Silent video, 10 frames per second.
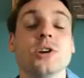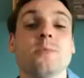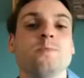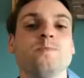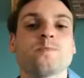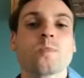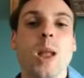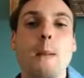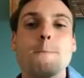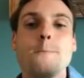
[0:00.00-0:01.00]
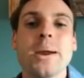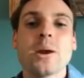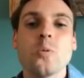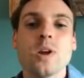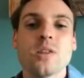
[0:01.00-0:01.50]
So
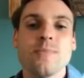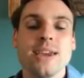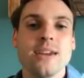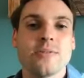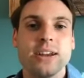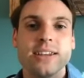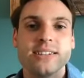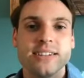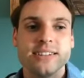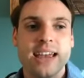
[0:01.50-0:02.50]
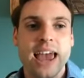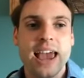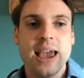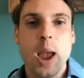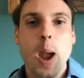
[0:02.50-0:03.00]
bear with me, right? This is
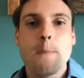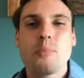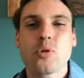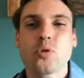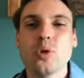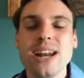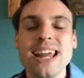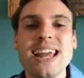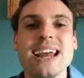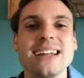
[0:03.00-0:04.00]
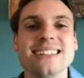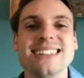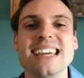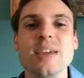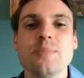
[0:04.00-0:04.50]
a pretty
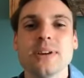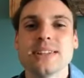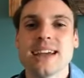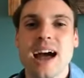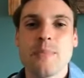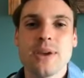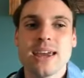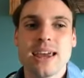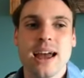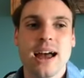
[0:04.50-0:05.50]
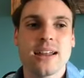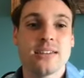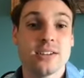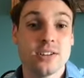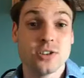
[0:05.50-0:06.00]
deep topic
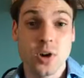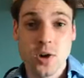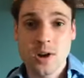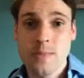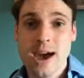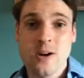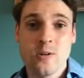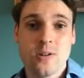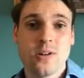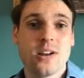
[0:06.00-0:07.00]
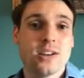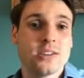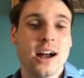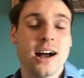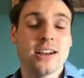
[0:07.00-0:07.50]
to talk about.
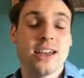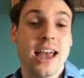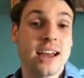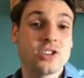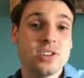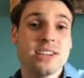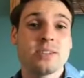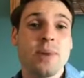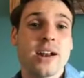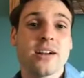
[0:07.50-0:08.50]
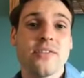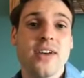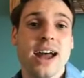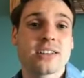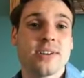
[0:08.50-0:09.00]
Actually, as a matter of
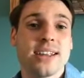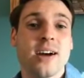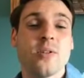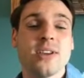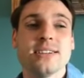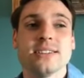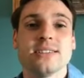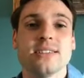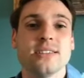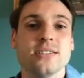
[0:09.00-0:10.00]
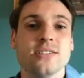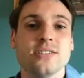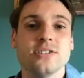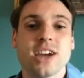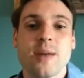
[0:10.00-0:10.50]
fact, right, not only is this
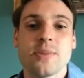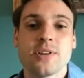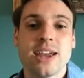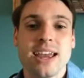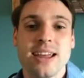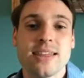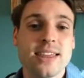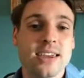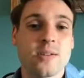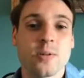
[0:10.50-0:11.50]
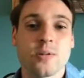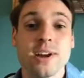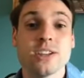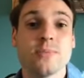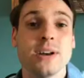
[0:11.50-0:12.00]
a chapter in Thinking Grow
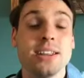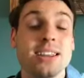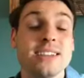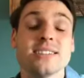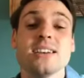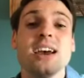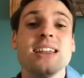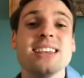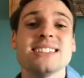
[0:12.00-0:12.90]
Rich, but this